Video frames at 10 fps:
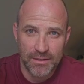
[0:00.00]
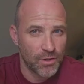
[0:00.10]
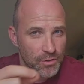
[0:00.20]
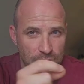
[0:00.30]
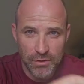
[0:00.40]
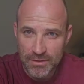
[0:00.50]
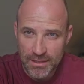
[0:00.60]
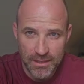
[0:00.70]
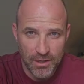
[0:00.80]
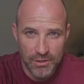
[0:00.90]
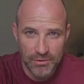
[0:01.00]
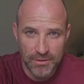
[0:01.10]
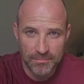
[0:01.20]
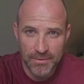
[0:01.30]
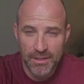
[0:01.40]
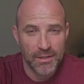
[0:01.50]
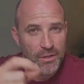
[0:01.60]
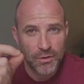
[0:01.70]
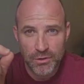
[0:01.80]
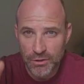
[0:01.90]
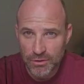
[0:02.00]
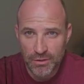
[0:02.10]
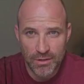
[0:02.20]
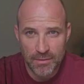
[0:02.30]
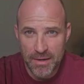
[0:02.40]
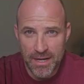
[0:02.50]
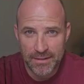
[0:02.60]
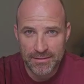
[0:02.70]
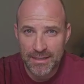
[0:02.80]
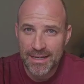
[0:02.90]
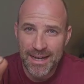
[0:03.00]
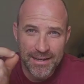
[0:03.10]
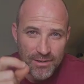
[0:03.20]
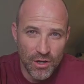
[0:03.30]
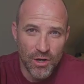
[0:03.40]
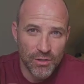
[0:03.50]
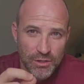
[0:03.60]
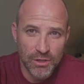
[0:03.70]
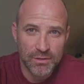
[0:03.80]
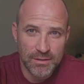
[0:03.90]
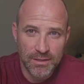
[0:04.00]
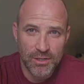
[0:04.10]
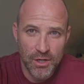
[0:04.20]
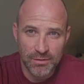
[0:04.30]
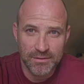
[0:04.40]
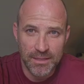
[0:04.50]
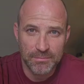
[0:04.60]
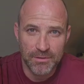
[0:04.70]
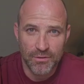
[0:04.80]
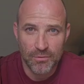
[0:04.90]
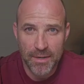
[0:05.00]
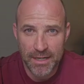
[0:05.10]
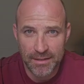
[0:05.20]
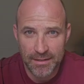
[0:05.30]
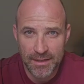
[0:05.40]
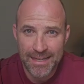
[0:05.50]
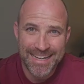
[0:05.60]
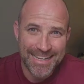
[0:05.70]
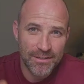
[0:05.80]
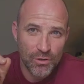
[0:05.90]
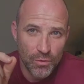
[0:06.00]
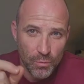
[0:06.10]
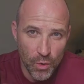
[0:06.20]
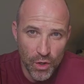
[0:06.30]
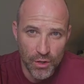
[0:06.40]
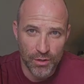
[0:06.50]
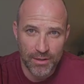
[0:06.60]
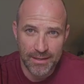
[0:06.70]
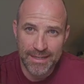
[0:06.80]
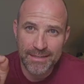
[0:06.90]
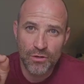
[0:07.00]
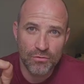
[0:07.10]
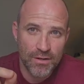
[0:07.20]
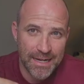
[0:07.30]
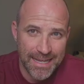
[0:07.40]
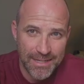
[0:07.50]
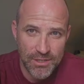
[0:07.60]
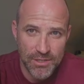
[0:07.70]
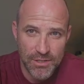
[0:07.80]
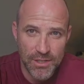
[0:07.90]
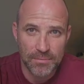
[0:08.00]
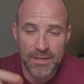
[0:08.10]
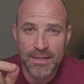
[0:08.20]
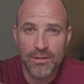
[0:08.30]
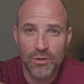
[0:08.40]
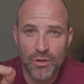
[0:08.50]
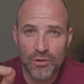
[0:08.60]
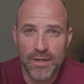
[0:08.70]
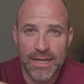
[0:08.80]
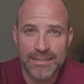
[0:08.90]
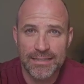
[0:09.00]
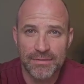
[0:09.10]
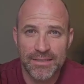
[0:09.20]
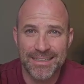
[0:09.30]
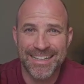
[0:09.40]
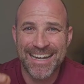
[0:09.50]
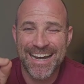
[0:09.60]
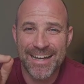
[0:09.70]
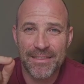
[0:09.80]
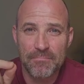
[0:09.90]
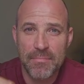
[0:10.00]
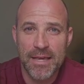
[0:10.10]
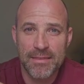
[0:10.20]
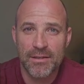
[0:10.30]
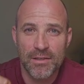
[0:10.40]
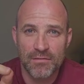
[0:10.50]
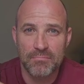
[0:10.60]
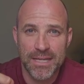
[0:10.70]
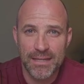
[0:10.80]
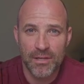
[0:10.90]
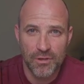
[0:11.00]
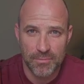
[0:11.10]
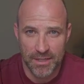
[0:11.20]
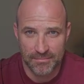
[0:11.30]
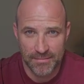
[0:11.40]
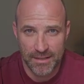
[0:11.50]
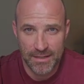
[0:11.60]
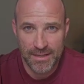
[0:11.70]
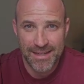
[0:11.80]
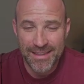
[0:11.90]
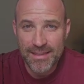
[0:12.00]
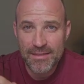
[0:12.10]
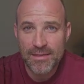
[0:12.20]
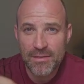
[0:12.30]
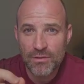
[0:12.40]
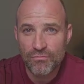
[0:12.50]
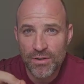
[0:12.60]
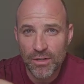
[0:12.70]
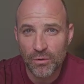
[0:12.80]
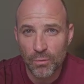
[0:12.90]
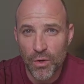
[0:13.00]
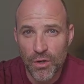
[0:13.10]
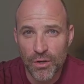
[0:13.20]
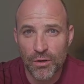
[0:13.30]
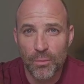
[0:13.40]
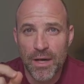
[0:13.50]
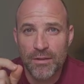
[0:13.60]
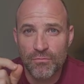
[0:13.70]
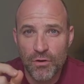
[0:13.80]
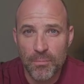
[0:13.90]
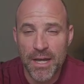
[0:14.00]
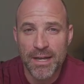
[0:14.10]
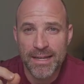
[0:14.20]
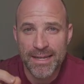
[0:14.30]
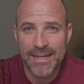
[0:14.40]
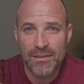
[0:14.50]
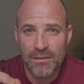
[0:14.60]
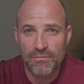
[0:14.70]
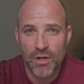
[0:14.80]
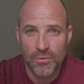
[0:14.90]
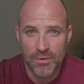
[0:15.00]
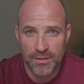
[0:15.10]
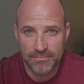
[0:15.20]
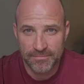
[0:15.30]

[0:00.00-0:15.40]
Not just in the ashram, not just on the mat, and not just in the concepts of your mind, in your work, in your relationships, in your creativity, and the messiness of being human. This is the real work where the rubber hits the road.